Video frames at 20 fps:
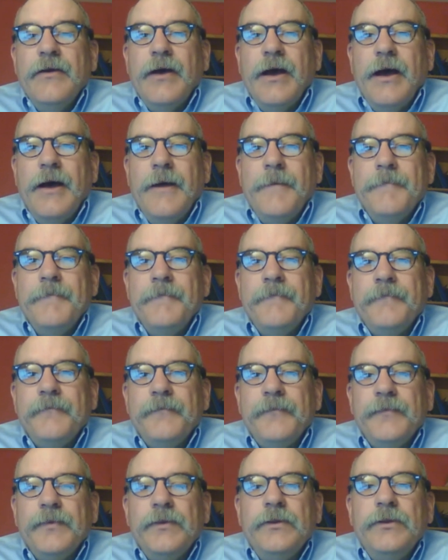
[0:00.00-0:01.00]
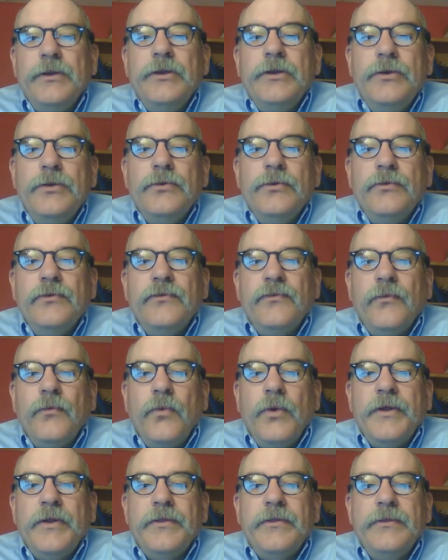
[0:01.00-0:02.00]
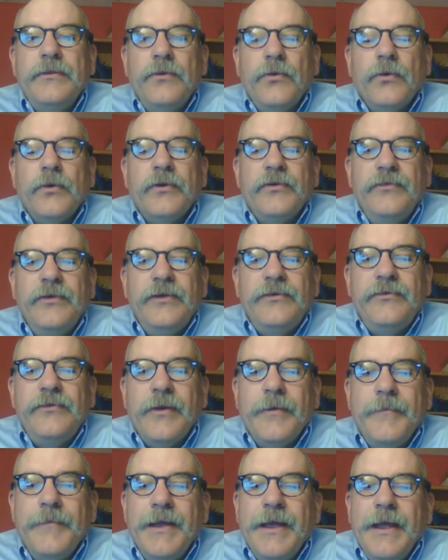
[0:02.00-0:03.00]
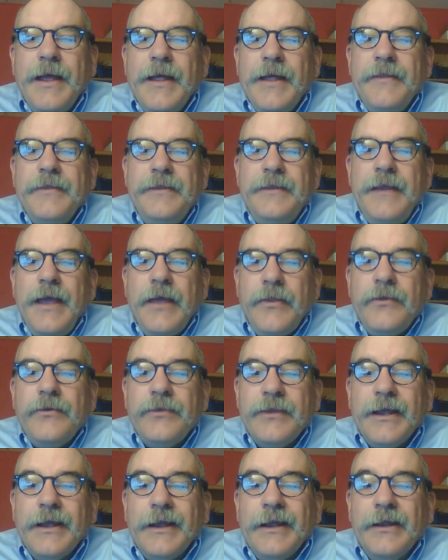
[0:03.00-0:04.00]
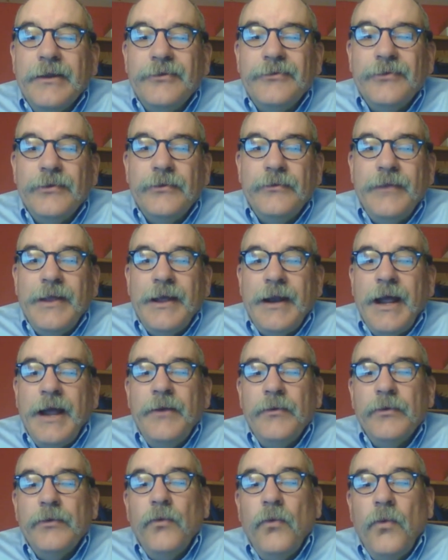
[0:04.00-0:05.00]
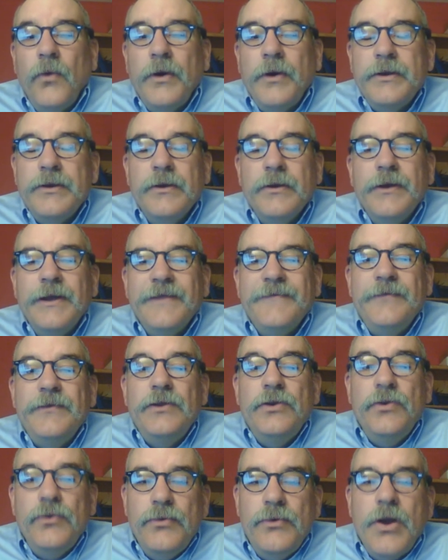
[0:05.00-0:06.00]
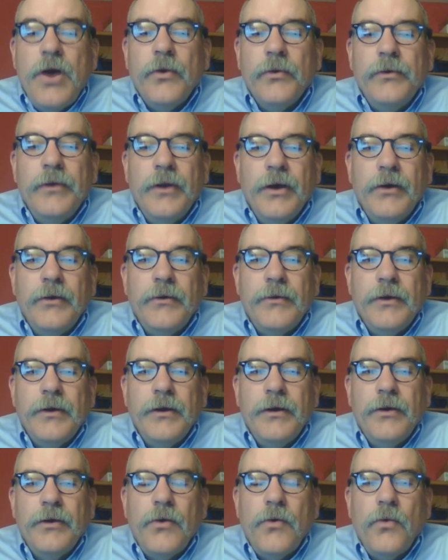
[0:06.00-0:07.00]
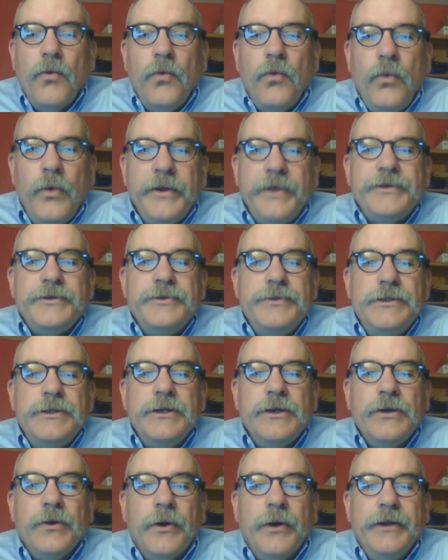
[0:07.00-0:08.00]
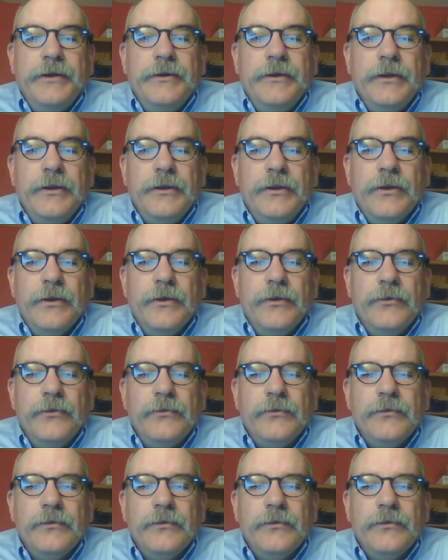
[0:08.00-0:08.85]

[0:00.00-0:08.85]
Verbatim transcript: um, to use with your system. The other thing is, is that I would warn you if you don't know which geoid to use,